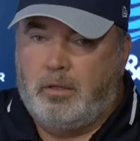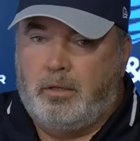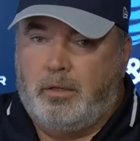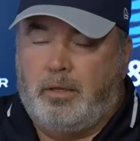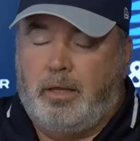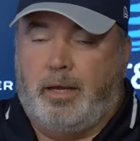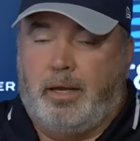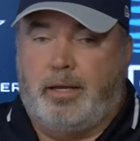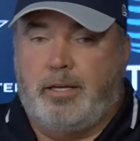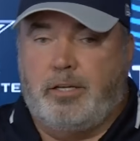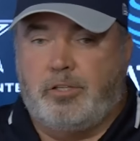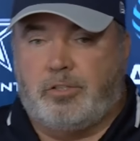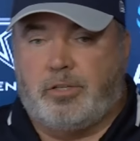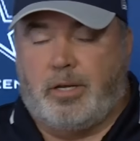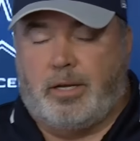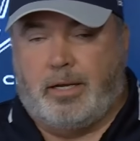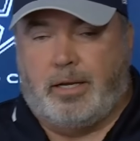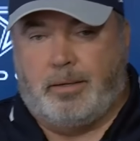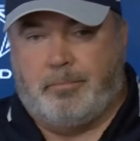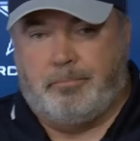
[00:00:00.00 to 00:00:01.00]
Yeah, he's,
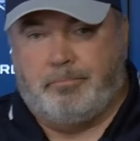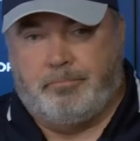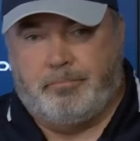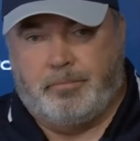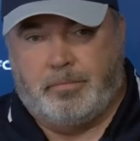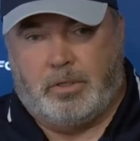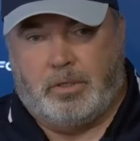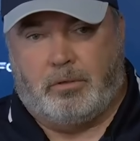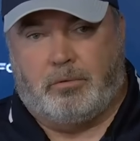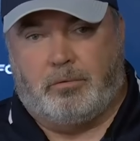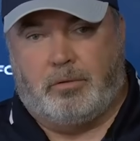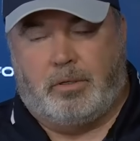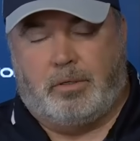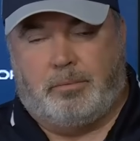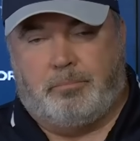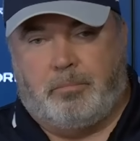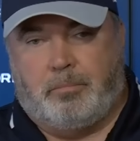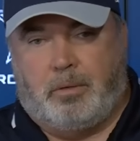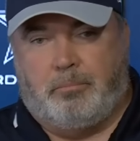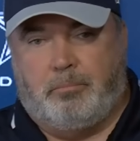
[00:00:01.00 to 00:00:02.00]
I'm
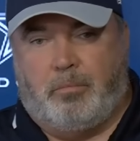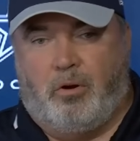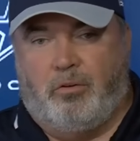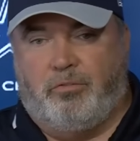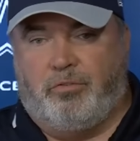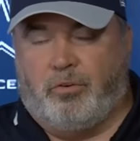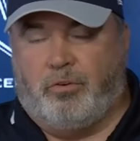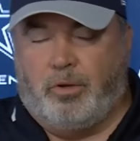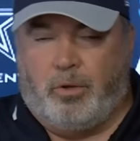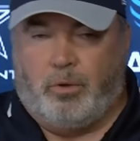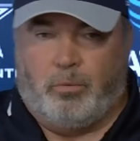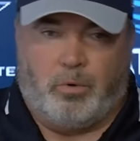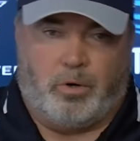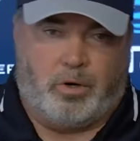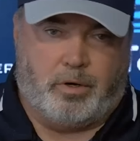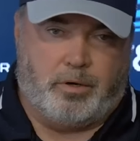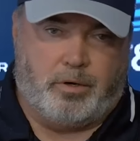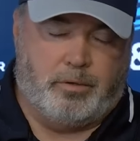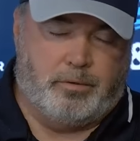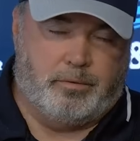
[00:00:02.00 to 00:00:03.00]
hopeful he'll
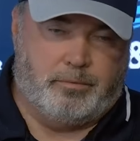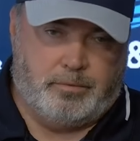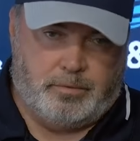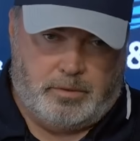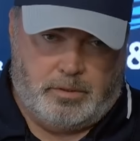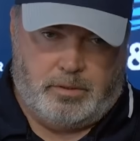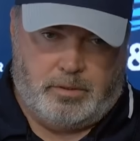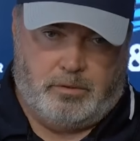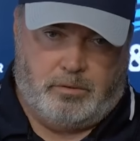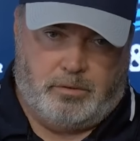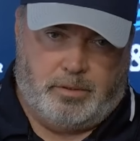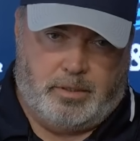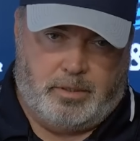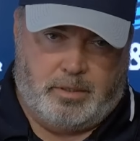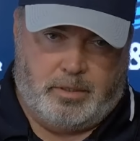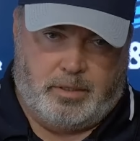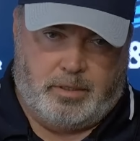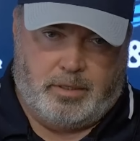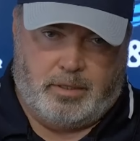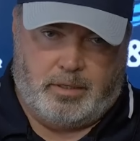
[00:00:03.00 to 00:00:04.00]
work,
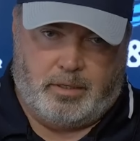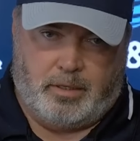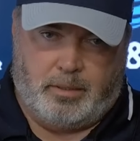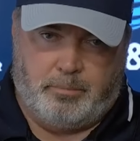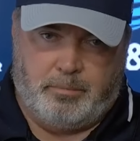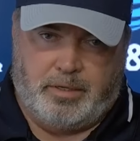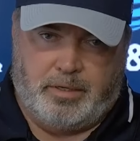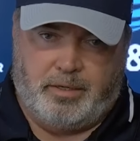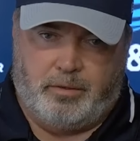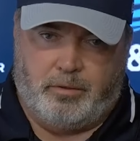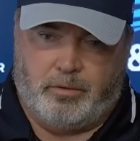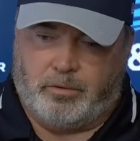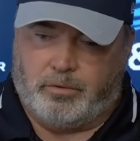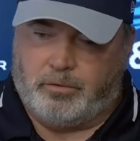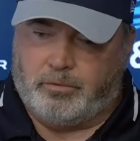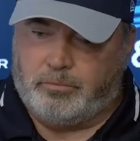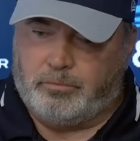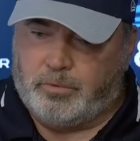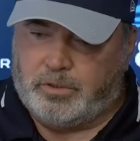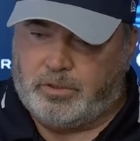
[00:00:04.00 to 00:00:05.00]
in a limited or
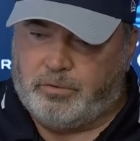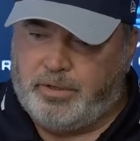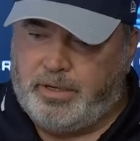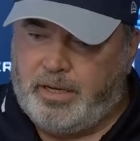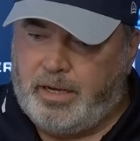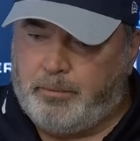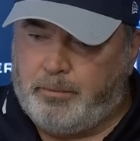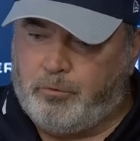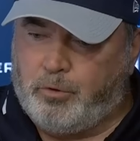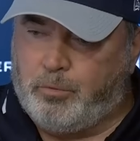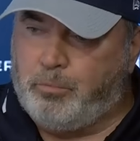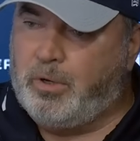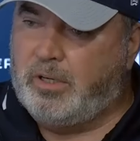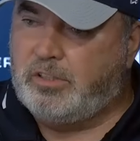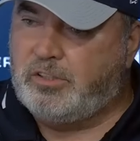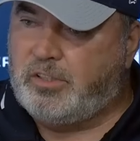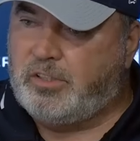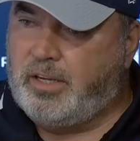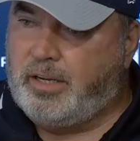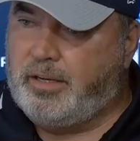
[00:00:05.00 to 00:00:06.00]
with the rehab group
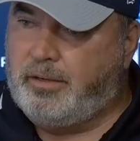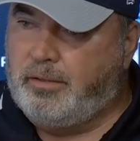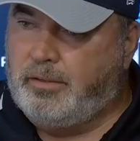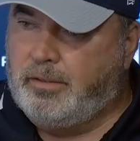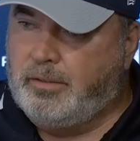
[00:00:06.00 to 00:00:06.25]
Wednesday.